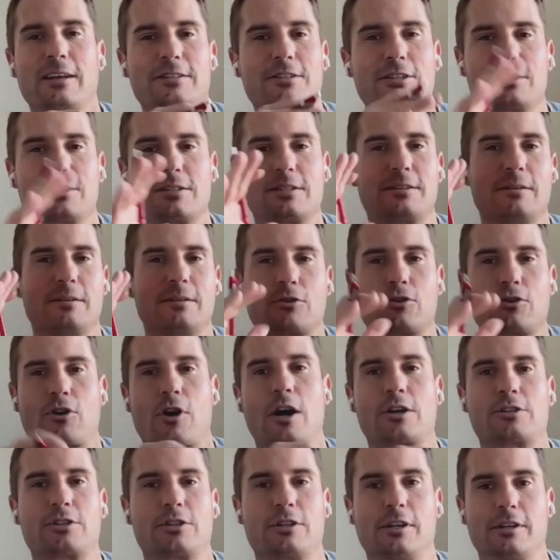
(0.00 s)
like just
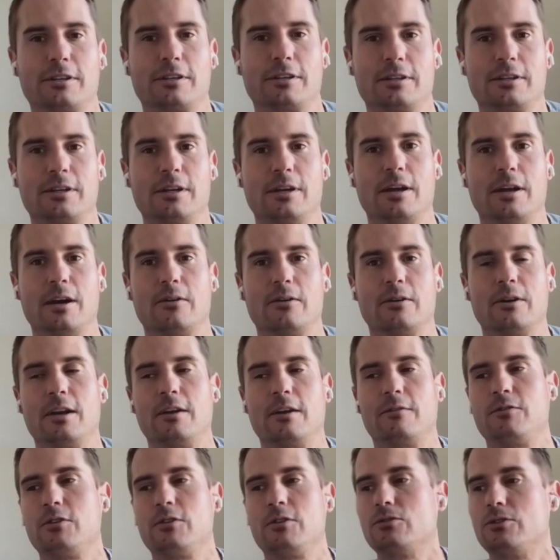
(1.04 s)
crush it, you know? And
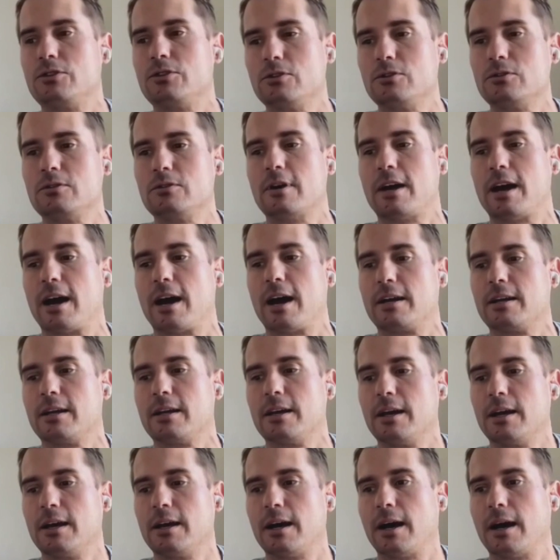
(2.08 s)
if you do that,
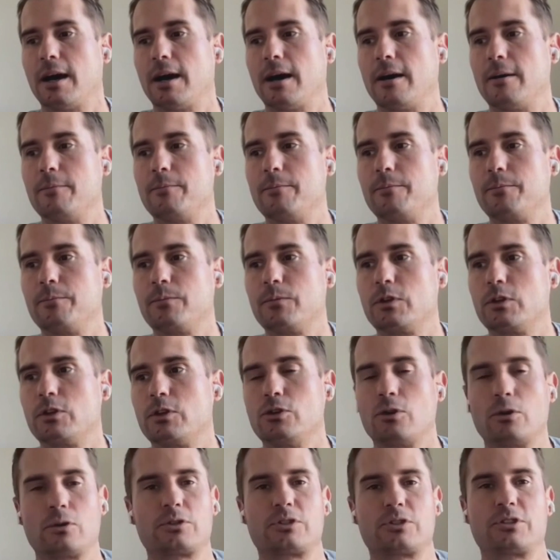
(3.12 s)

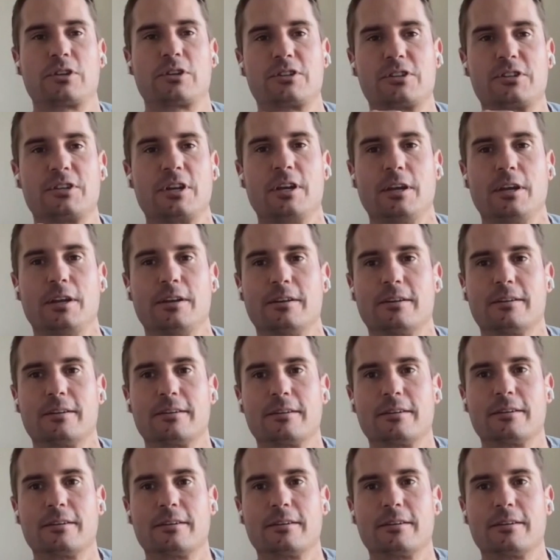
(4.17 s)
you'll succeed.